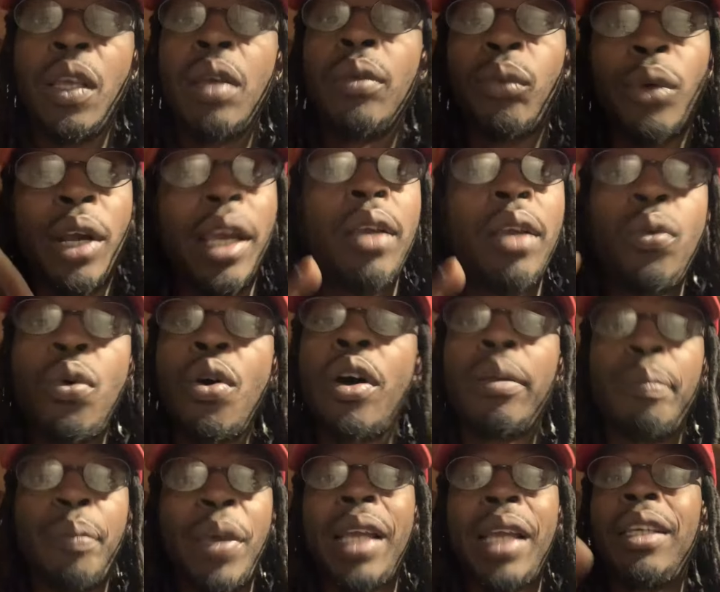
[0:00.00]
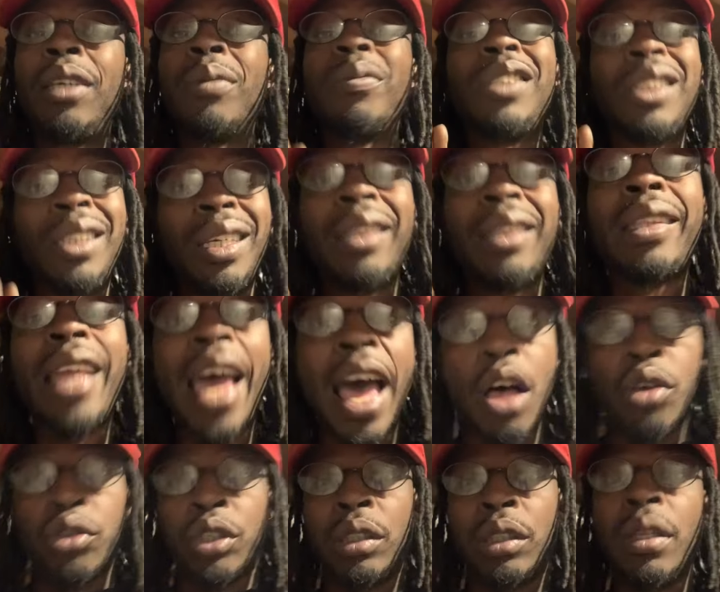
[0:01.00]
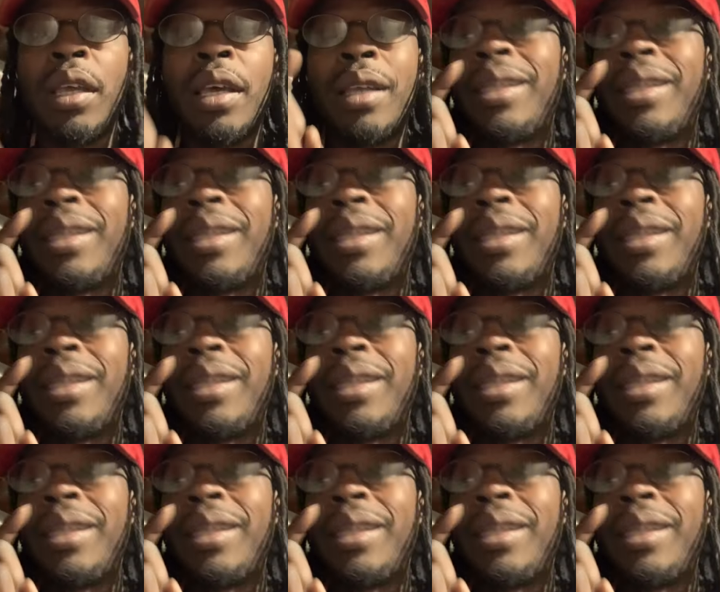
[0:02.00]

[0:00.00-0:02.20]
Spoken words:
Rainwater bet him $10,000